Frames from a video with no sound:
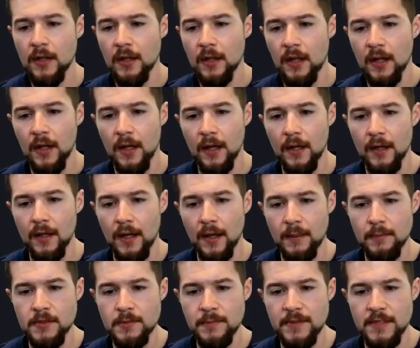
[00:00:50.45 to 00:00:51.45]

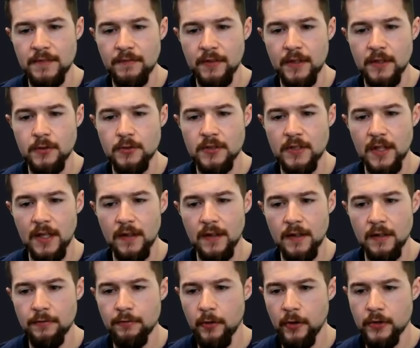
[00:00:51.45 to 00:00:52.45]
I'm specifically using the
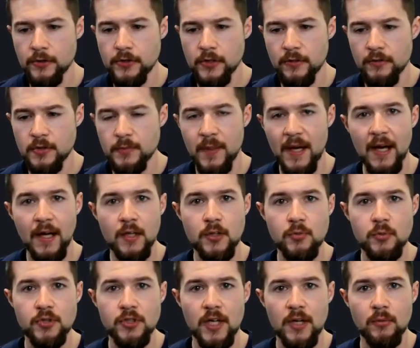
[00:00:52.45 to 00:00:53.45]
Fauna service package,
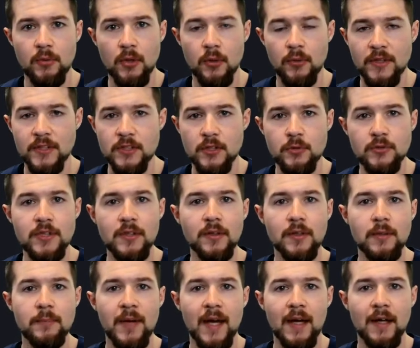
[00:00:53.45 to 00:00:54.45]
which I wrote as a utility
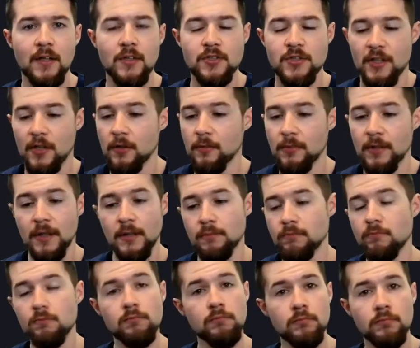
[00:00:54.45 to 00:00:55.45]
package to help me
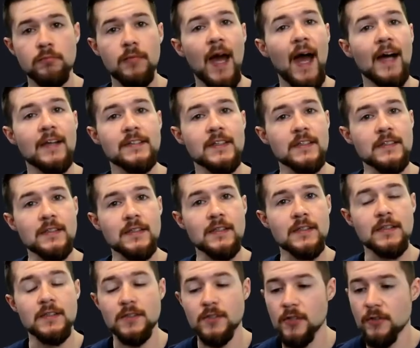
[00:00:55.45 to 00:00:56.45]
access
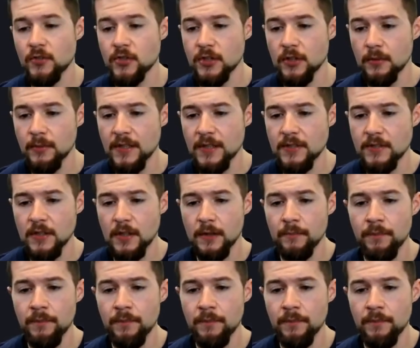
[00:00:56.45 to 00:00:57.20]
the service a little bit easier.